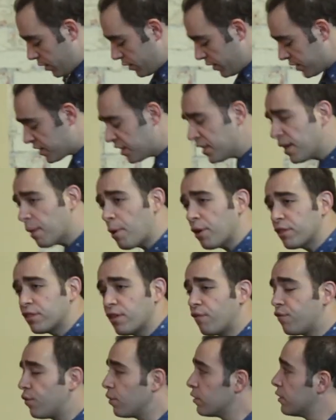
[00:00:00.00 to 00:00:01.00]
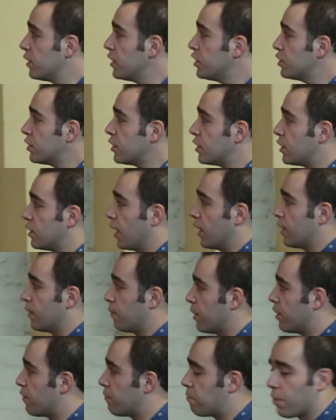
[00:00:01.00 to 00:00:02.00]
Let's think about the volitional
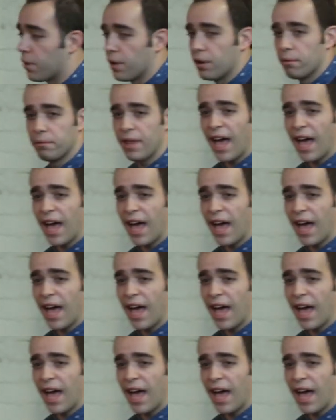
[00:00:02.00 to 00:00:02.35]
element of boredom.